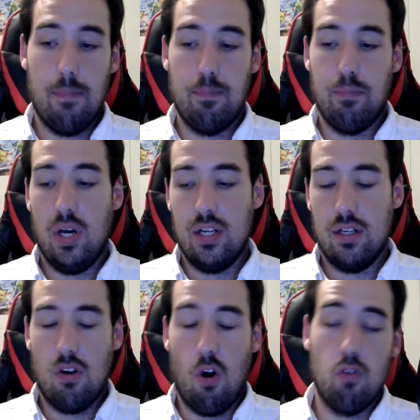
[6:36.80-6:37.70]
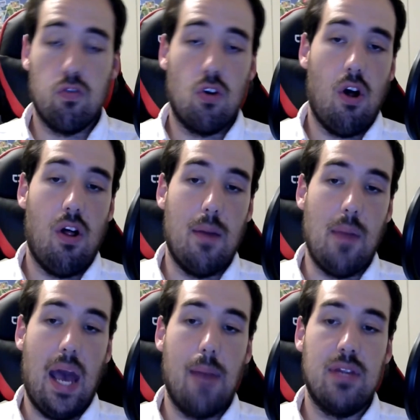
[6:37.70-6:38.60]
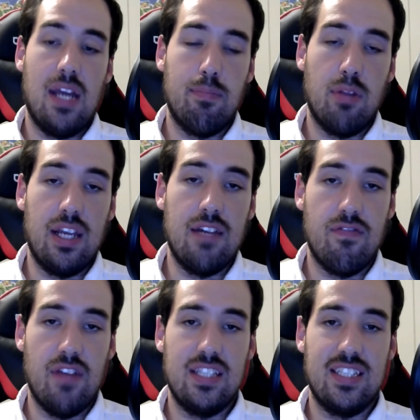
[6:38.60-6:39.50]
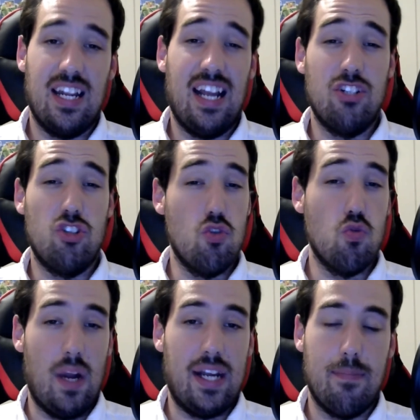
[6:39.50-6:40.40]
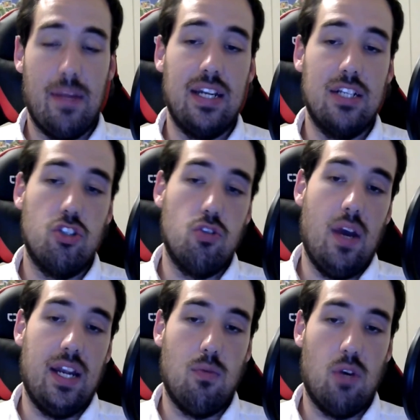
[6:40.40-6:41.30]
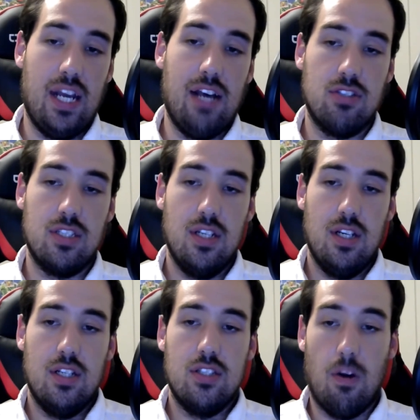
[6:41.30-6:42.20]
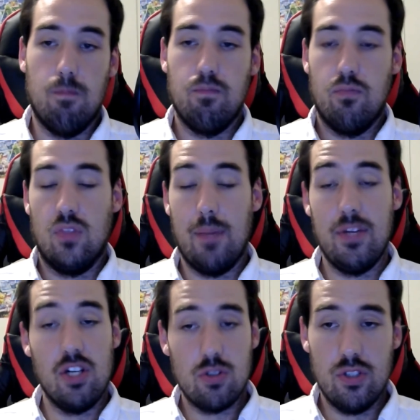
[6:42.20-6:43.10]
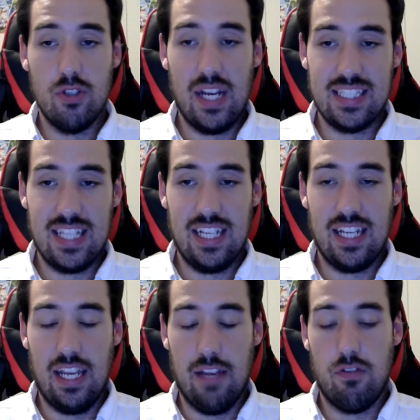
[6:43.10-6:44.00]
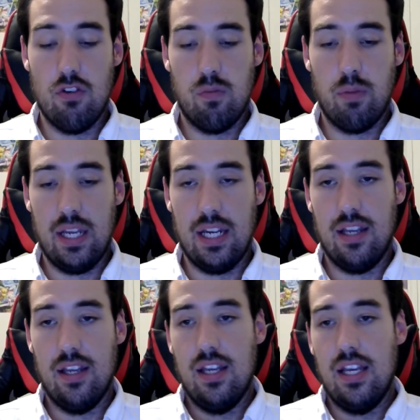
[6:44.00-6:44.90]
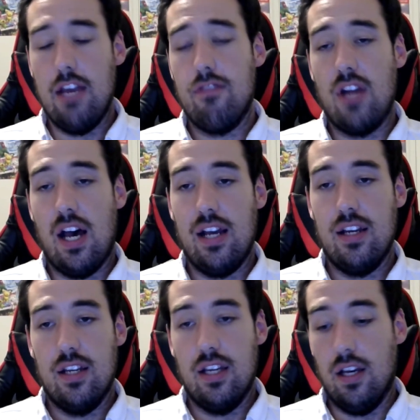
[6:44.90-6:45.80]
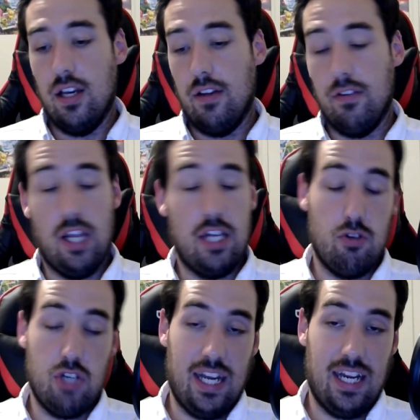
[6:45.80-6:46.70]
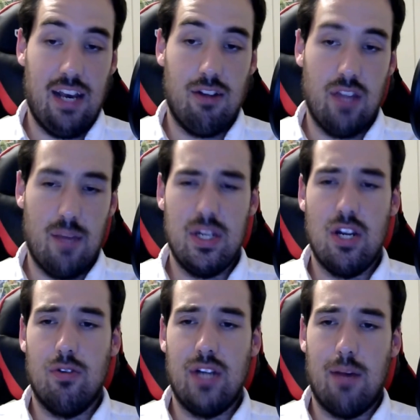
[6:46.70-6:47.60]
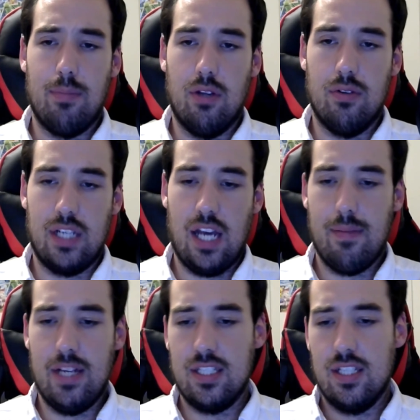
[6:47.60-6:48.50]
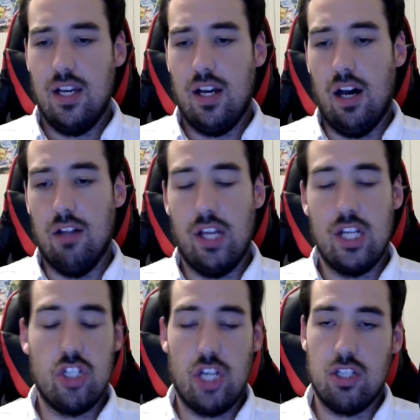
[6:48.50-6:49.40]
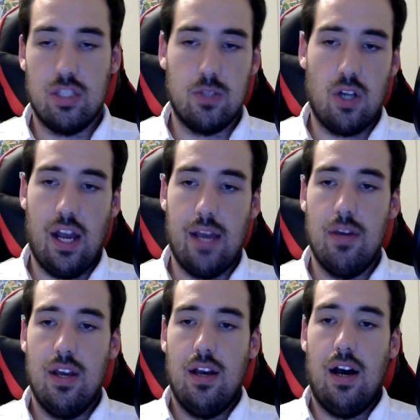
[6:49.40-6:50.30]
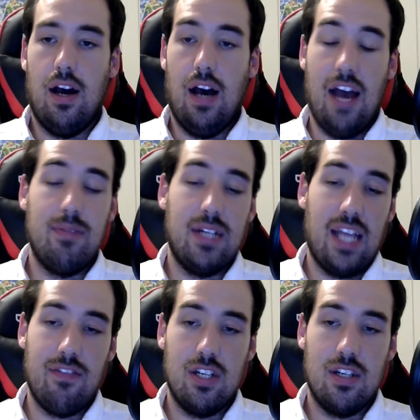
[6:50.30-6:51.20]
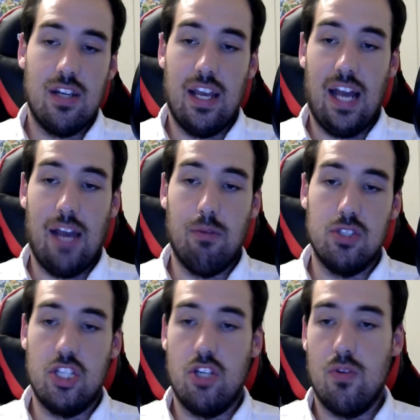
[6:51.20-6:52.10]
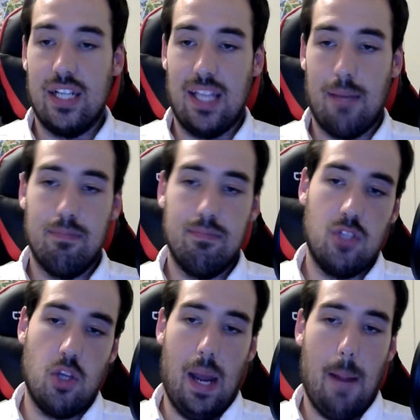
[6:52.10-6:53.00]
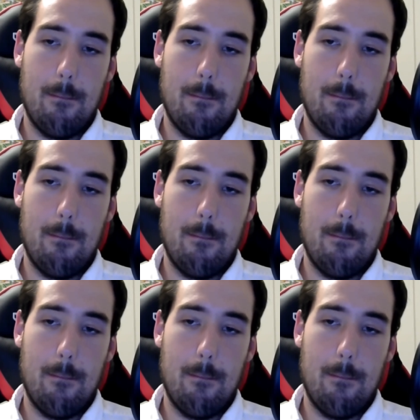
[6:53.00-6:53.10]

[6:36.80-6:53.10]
But overall, I'm happy I played Fist, and I do recommend it to anyone else. So let me know what you guys think if you have played it. If not, and you check it out, let me know down below in the comments. Like, share, subscribe. I've been Kevin, and I will see you next time. Goodbye.